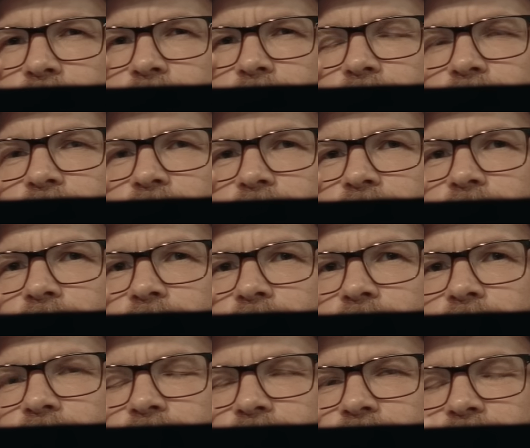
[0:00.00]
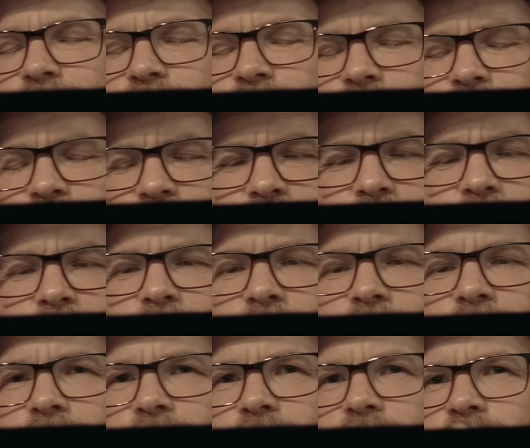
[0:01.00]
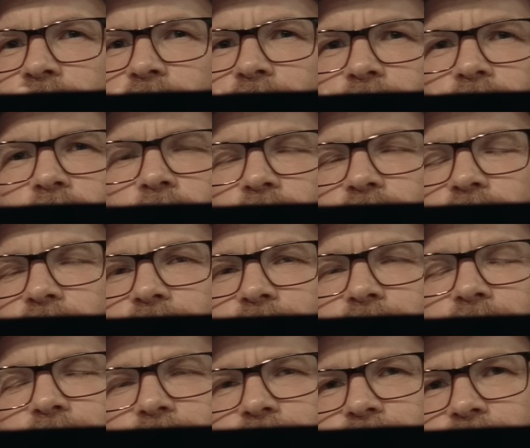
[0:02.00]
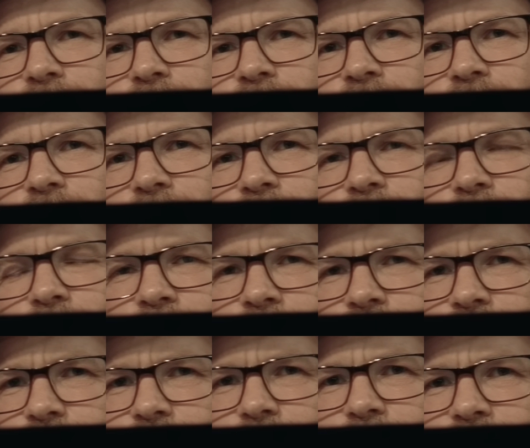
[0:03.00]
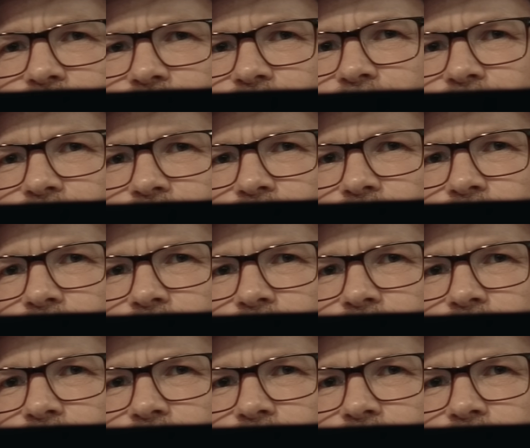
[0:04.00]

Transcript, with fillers: Hey there, Alex. You're not watching Taxi Driver. That's not